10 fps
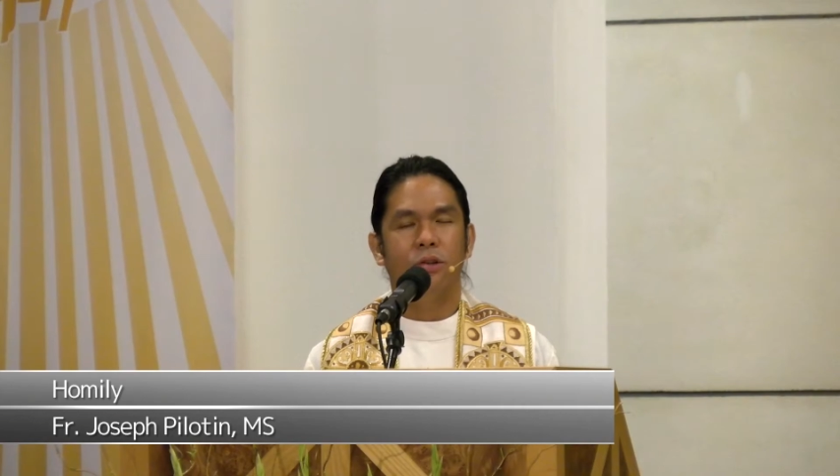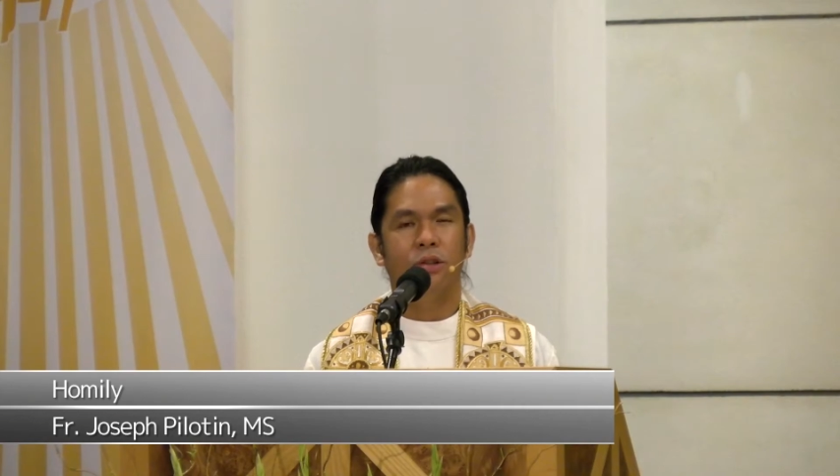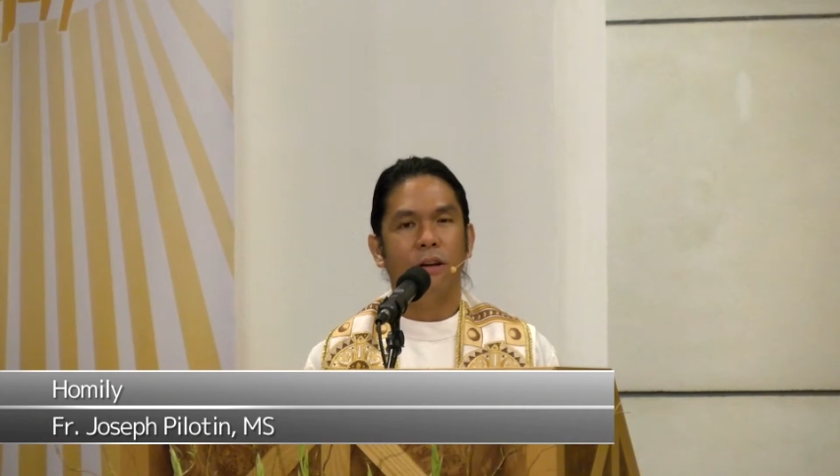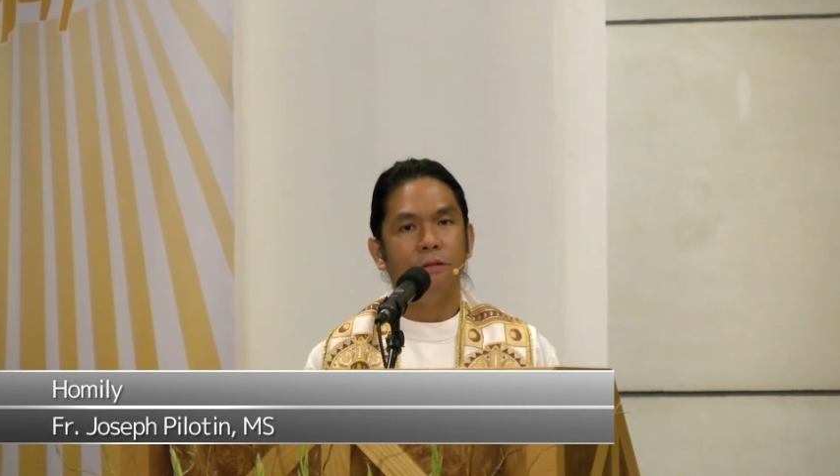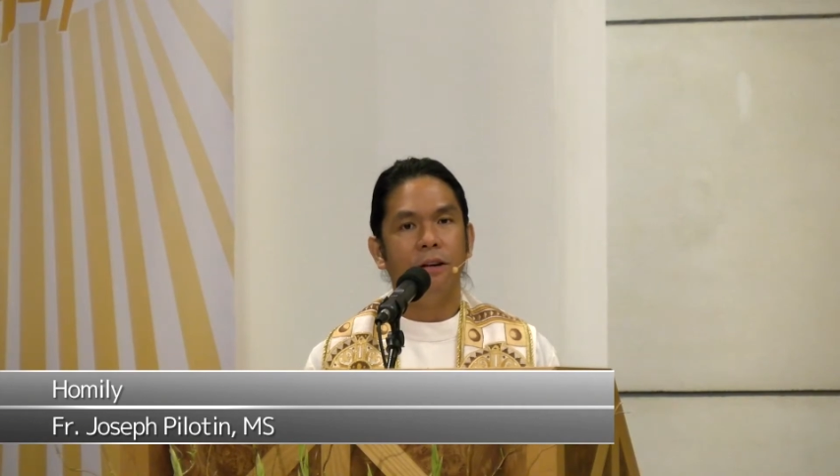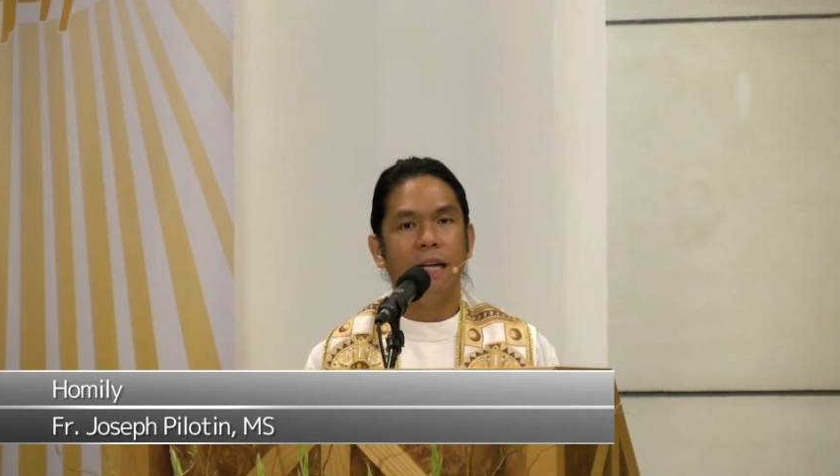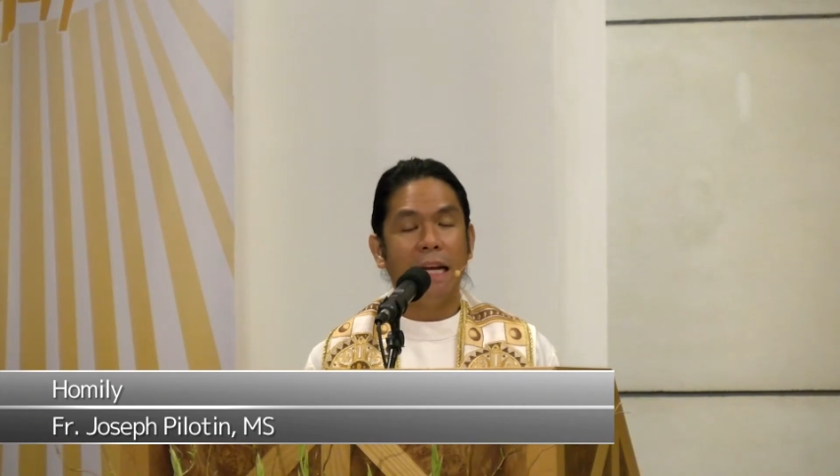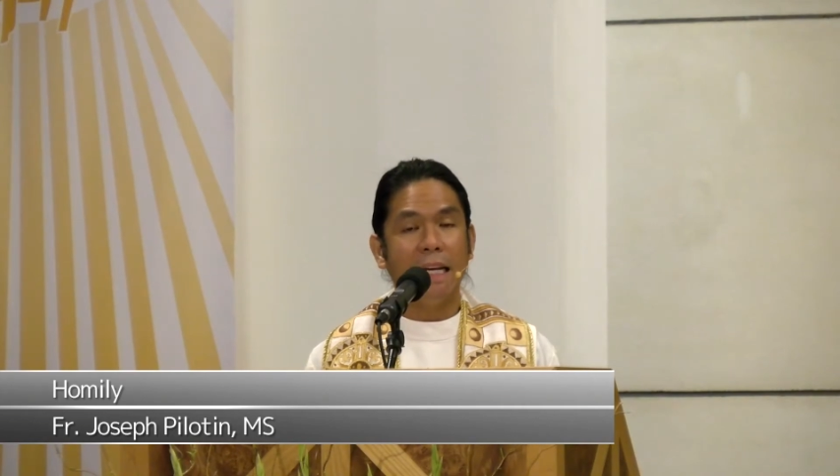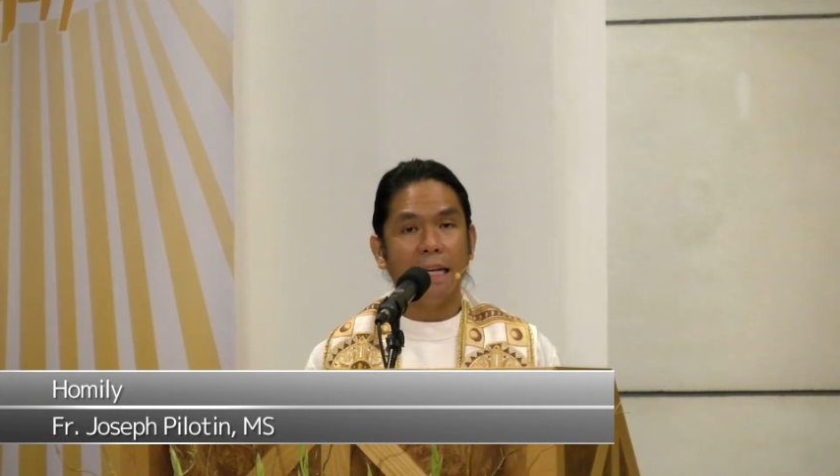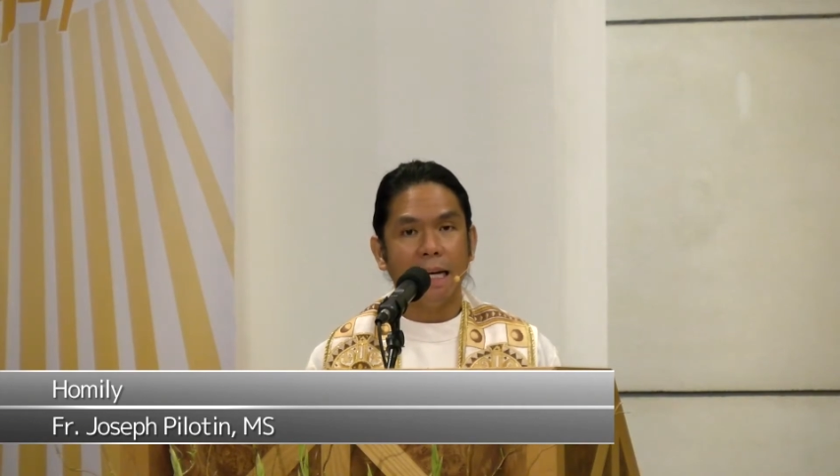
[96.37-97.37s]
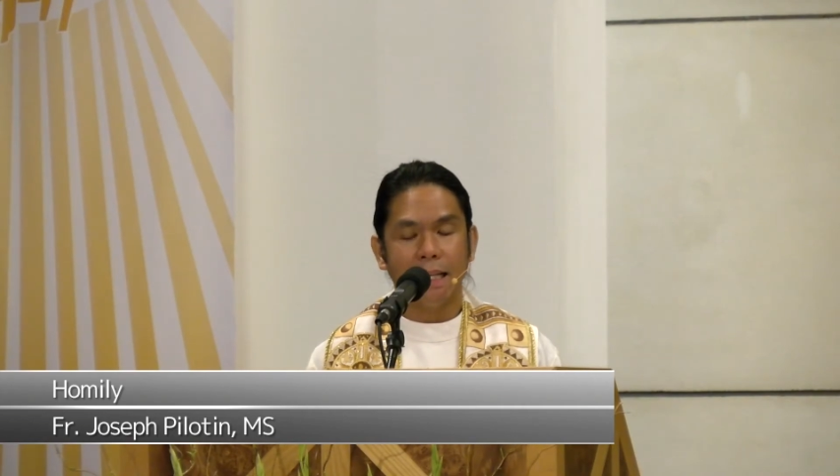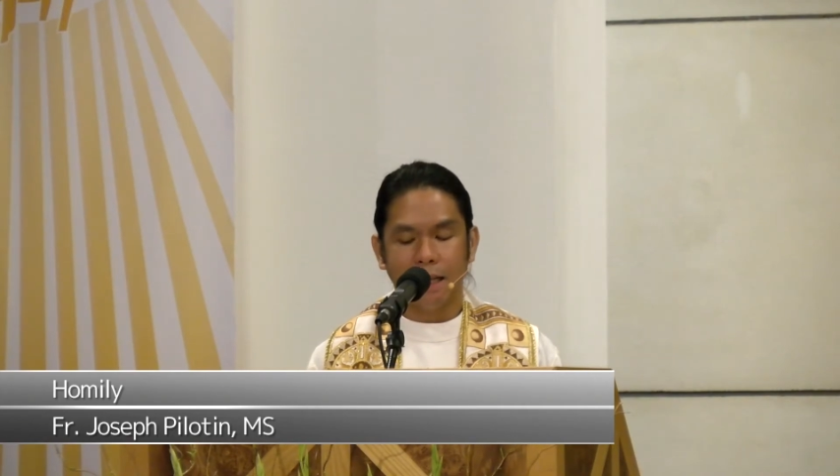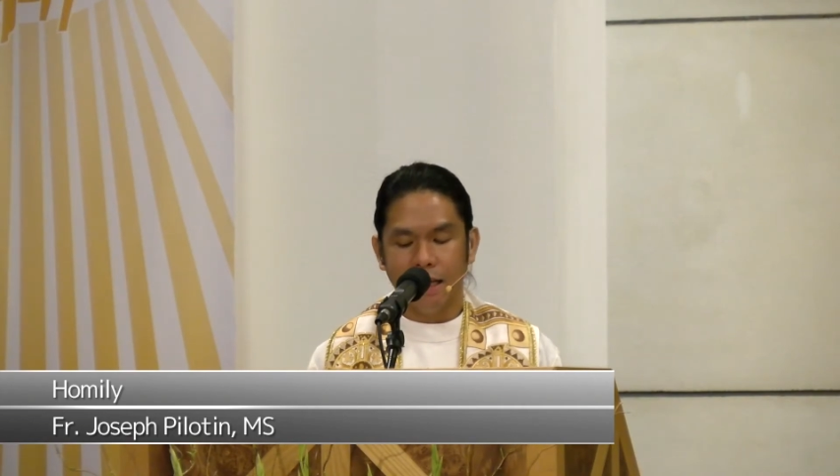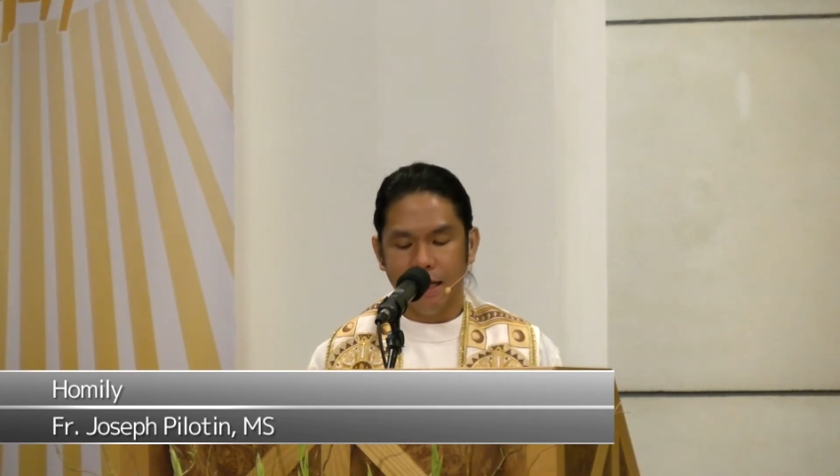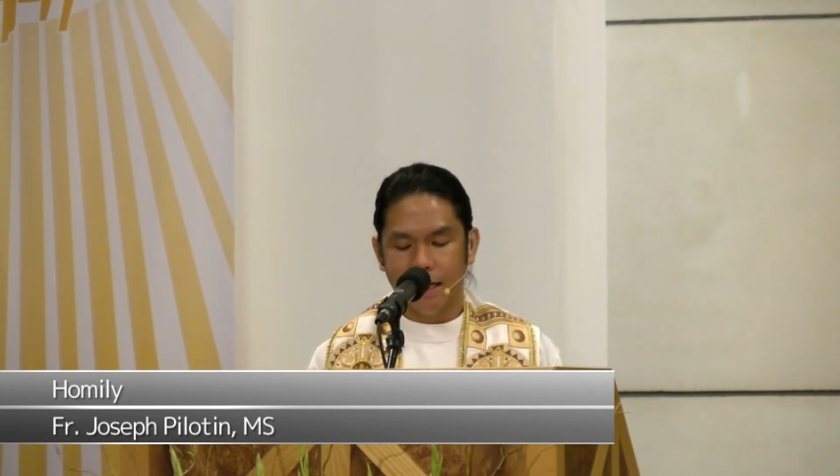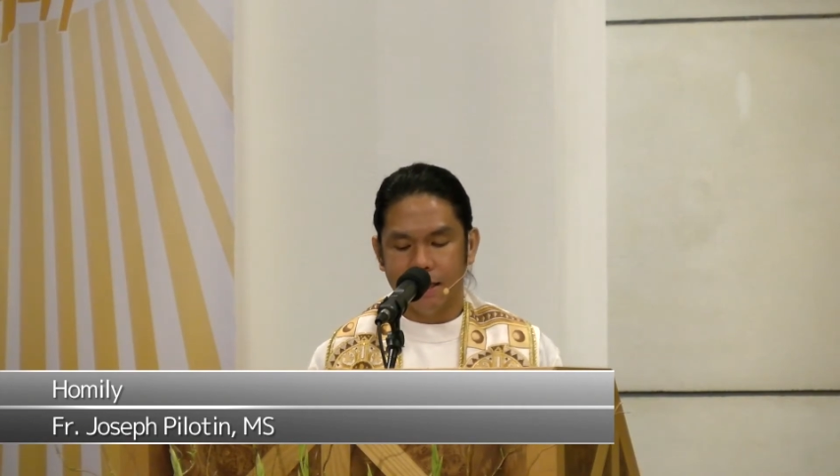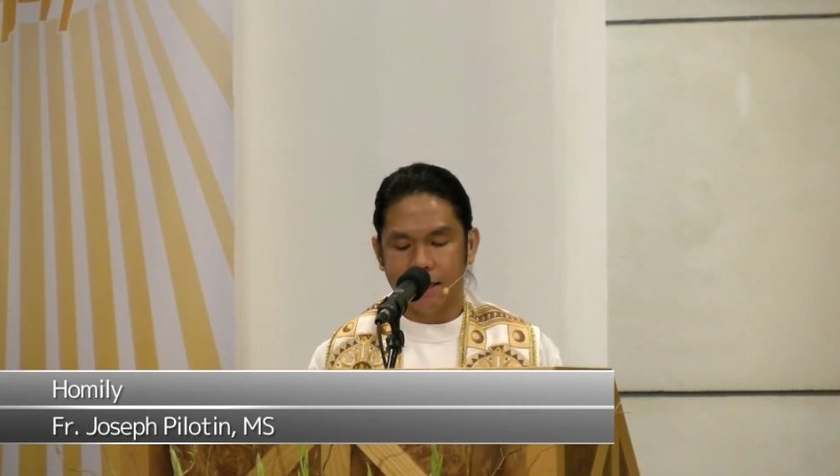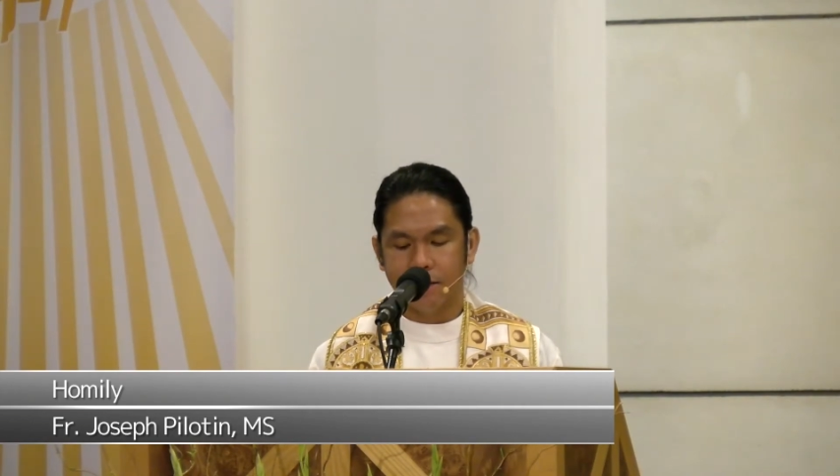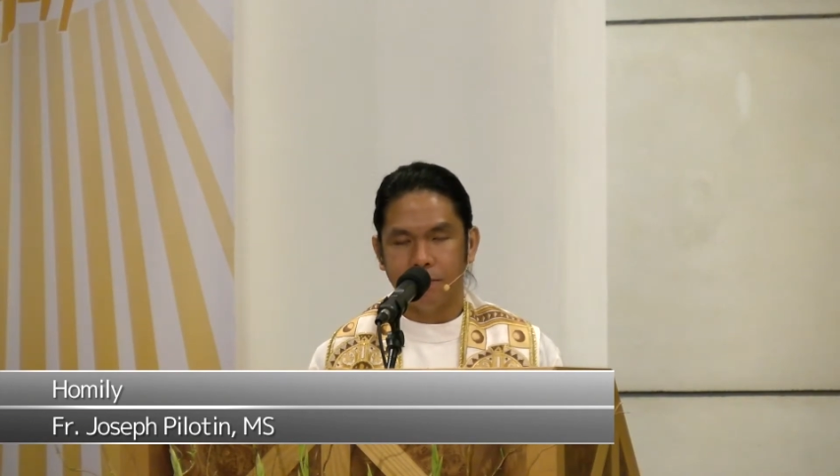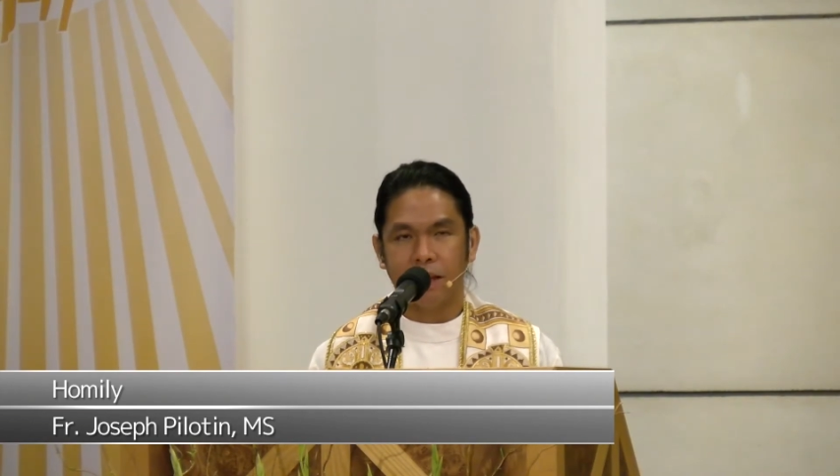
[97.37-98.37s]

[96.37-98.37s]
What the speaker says: suffer a cut is